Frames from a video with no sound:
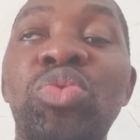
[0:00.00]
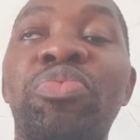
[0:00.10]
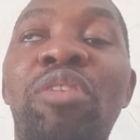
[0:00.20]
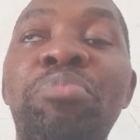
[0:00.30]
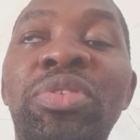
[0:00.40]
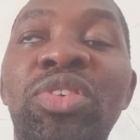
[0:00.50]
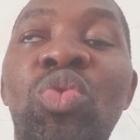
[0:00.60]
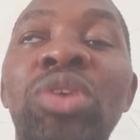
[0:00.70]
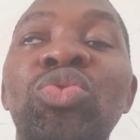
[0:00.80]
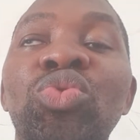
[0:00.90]
from basic
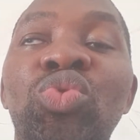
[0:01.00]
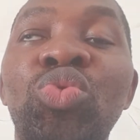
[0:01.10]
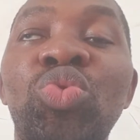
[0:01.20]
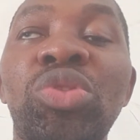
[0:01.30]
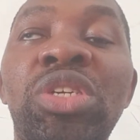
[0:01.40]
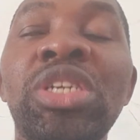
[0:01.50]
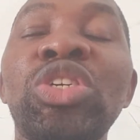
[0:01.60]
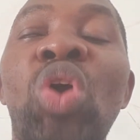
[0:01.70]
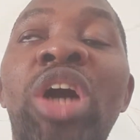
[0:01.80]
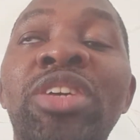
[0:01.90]
1 to 2 to 3,
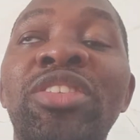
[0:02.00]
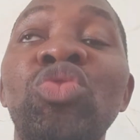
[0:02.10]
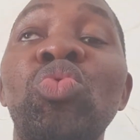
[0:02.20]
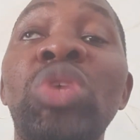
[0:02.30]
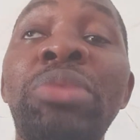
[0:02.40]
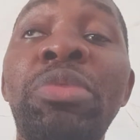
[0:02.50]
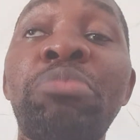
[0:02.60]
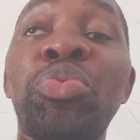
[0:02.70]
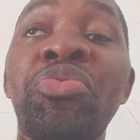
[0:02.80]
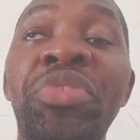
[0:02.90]
your handwriting will keep
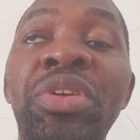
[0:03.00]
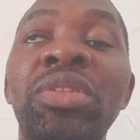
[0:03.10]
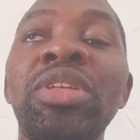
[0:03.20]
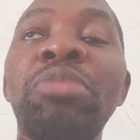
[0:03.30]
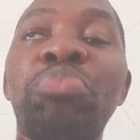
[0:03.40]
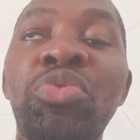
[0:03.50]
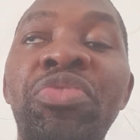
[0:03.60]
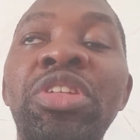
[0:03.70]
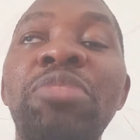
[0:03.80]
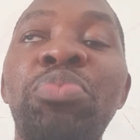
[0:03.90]

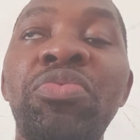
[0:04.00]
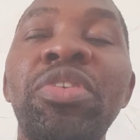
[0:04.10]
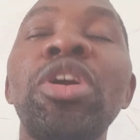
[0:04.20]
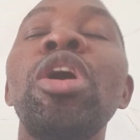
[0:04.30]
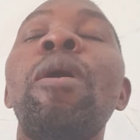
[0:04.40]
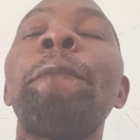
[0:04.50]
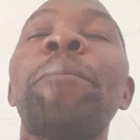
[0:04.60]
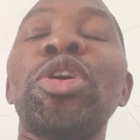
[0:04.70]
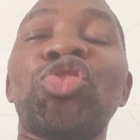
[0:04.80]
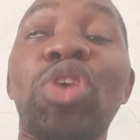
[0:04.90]
improving.
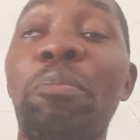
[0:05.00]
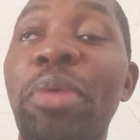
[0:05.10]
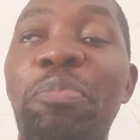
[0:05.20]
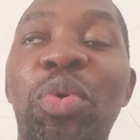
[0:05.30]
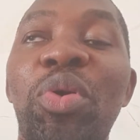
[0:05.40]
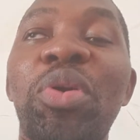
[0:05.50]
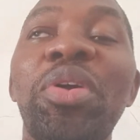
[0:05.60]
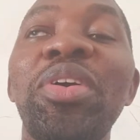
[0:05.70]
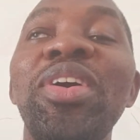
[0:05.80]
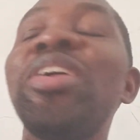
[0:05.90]
But some people,
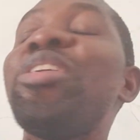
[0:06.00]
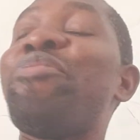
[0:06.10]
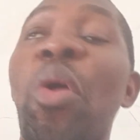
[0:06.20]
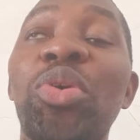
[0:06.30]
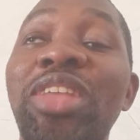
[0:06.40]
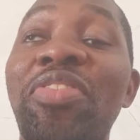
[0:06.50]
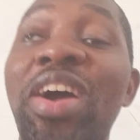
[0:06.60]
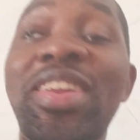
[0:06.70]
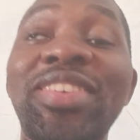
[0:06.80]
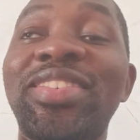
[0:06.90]
for
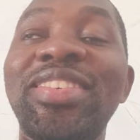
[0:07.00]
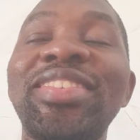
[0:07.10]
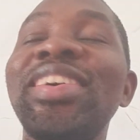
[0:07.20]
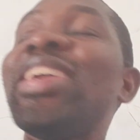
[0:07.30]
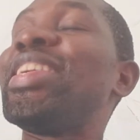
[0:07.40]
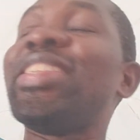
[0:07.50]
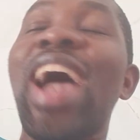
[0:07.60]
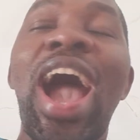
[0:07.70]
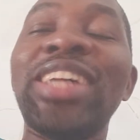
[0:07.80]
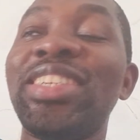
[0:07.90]
whatever reason,
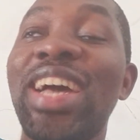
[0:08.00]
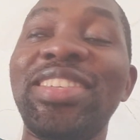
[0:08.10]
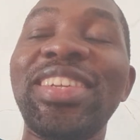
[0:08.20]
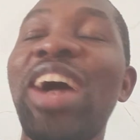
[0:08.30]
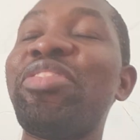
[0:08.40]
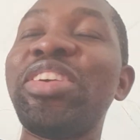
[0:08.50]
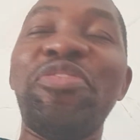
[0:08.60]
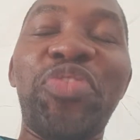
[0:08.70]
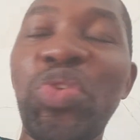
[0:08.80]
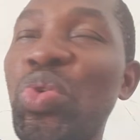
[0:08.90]
their handwriting have
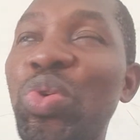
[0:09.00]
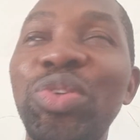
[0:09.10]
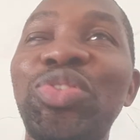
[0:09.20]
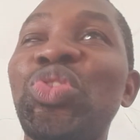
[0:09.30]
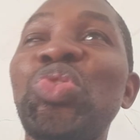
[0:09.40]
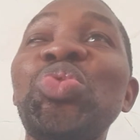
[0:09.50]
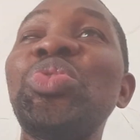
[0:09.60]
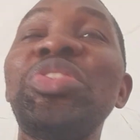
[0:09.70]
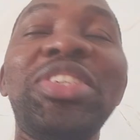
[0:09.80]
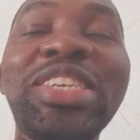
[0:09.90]
refused to
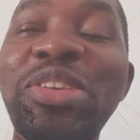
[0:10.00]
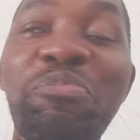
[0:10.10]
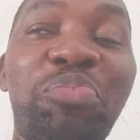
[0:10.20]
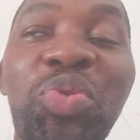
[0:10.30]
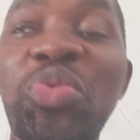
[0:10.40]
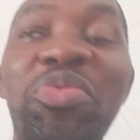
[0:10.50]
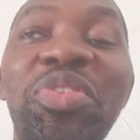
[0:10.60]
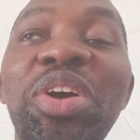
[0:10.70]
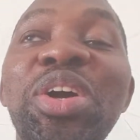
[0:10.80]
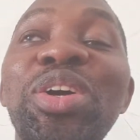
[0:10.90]
improve.
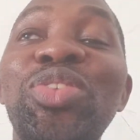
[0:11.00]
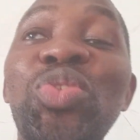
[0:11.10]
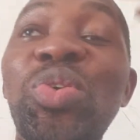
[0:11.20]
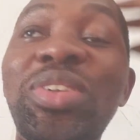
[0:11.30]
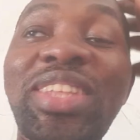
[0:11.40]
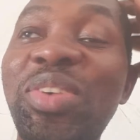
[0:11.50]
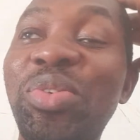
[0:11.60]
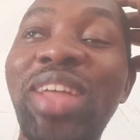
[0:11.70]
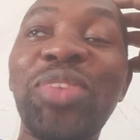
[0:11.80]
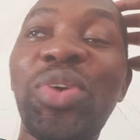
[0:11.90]
So
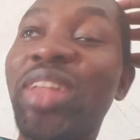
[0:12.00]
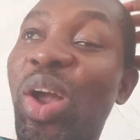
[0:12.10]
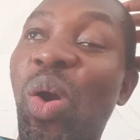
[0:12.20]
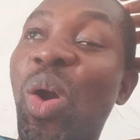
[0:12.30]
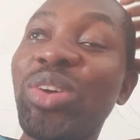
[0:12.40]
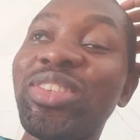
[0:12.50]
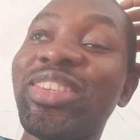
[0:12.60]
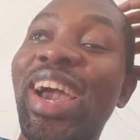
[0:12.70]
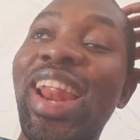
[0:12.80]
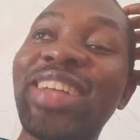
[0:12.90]
that's what they call
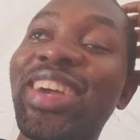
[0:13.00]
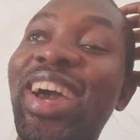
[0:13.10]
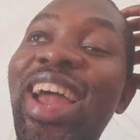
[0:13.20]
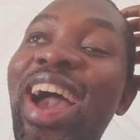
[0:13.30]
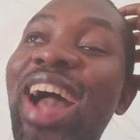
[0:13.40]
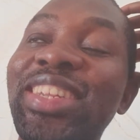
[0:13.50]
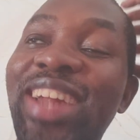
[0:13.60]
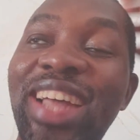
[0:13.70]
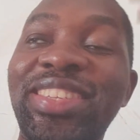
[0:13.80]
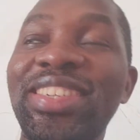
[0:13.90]
jagala
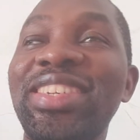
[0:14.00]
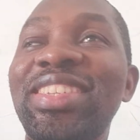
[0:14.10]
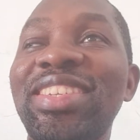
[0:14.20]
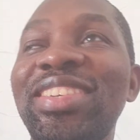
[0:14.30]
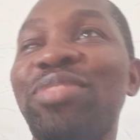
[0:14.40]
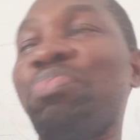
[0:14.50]
handwriting in this